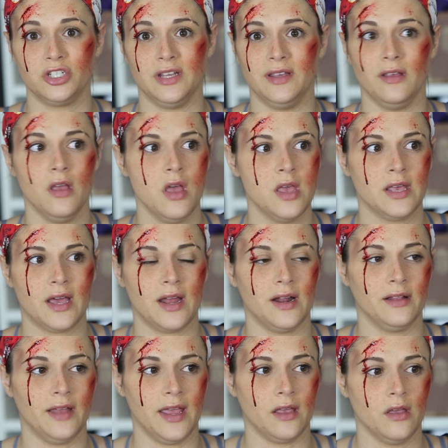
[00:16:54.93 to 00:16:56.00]
She kind
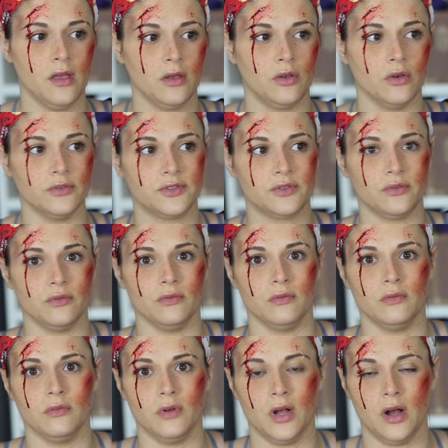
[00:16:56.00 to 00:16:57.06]
of like goes through
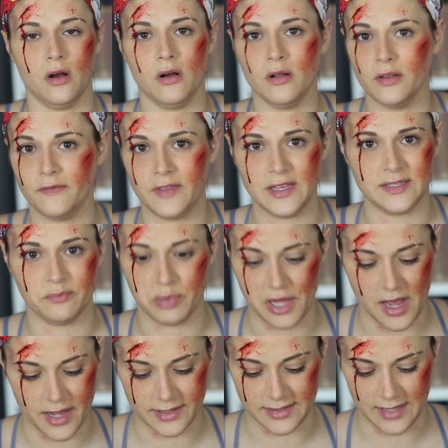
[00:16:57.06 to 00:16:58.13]
all of these
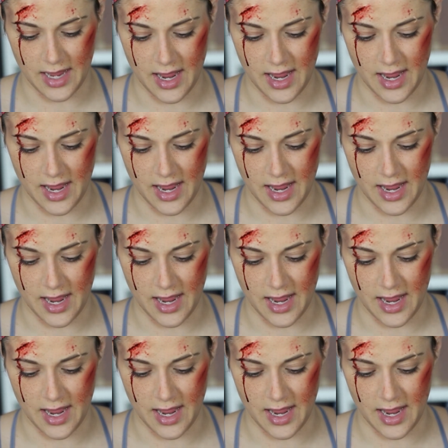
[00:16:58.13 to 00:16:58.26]
bloods,